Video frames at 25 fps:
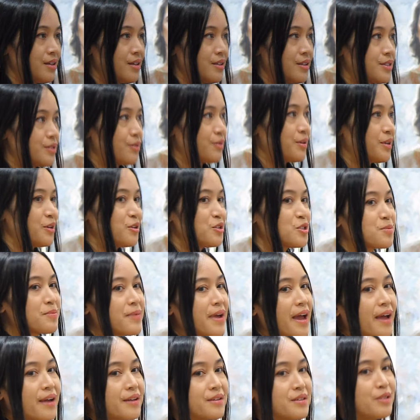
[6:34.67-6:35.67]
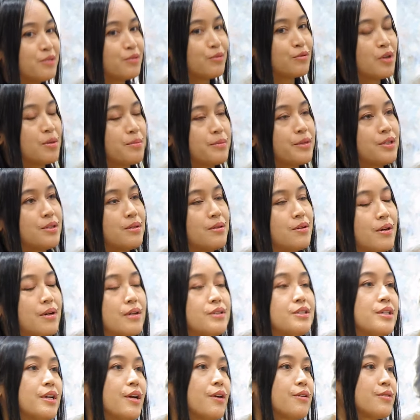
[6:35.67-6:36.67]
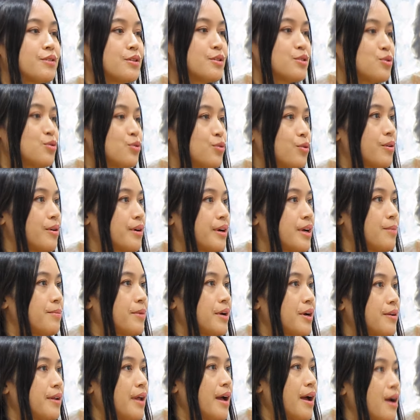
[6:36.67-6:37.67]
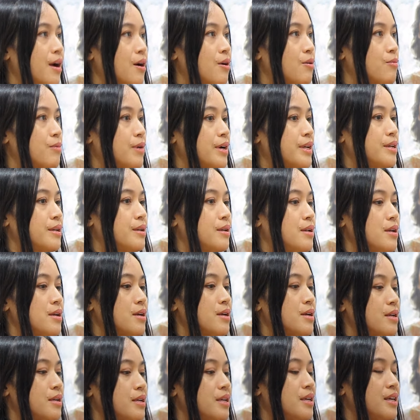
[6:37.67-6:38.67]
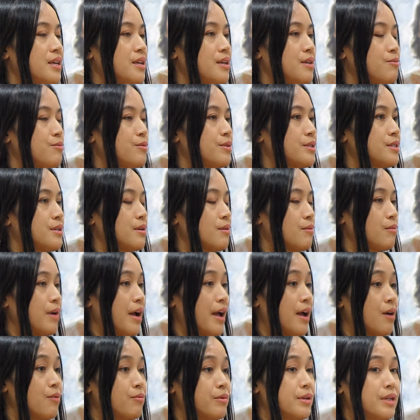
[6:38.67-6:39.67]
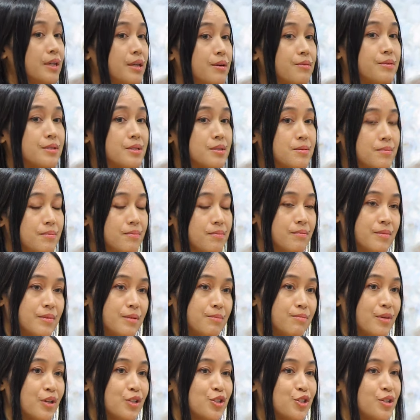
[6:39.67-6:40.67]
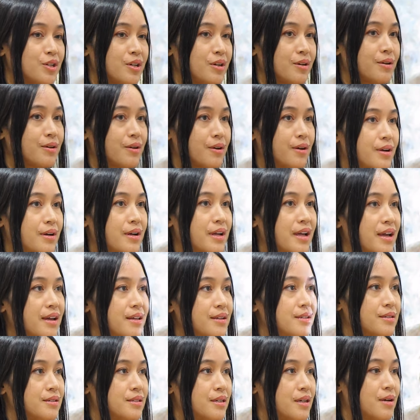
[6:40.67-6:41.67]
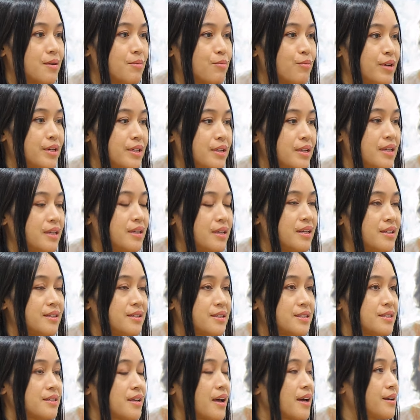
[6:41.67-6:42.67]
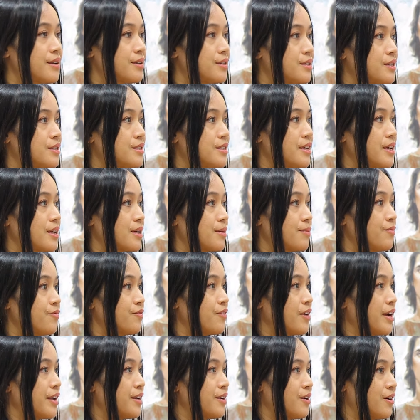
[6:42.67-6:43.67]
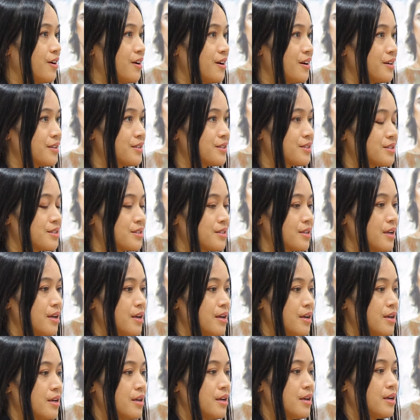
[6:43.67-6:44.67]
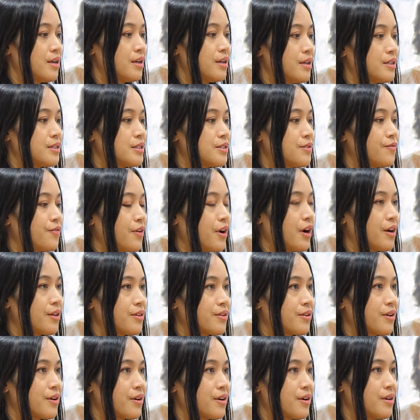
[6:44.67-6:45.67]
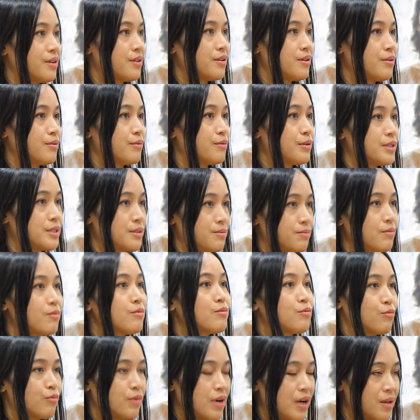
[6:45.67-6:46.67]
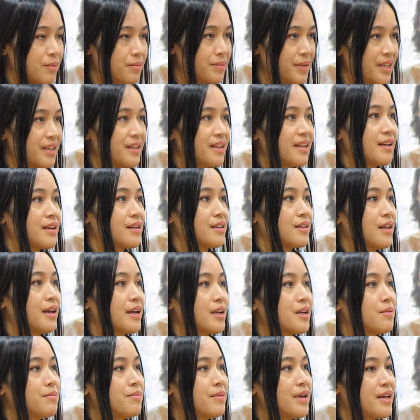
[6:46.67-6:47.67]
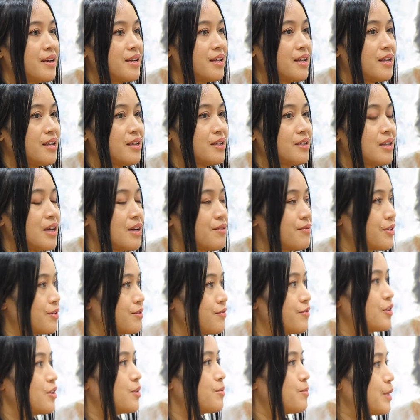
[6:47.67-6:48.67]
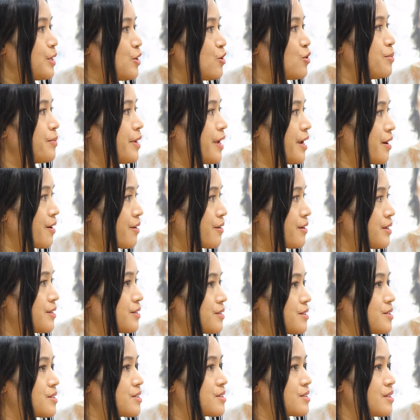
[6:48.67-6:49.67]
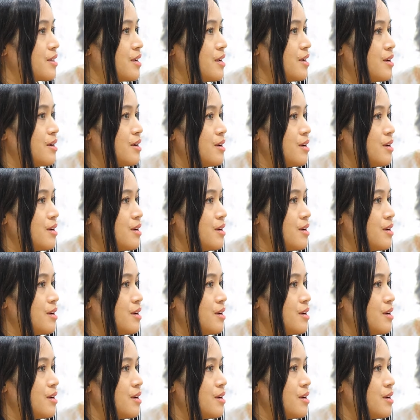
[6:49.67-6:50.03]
So years back, Tito Romi shared a story about how when he was much younger and when he decided to take up fine arts, his father, who was well-meaning like many loving Filipino parents,